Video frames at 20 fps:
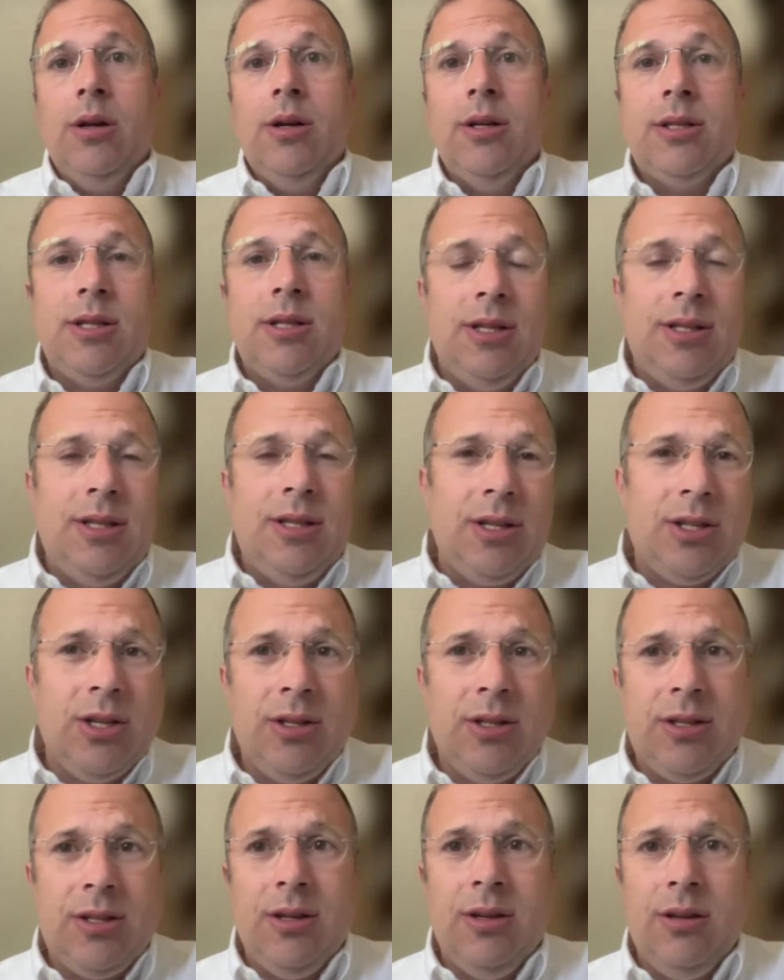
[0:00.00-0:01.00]
because in
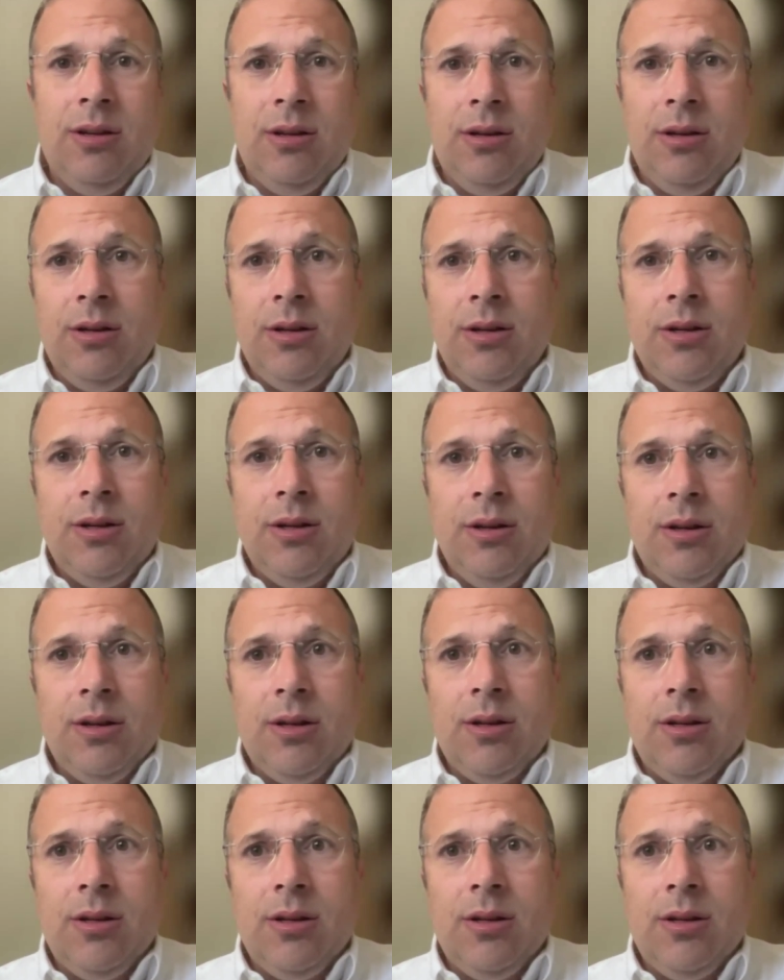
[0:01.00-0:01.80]
addition to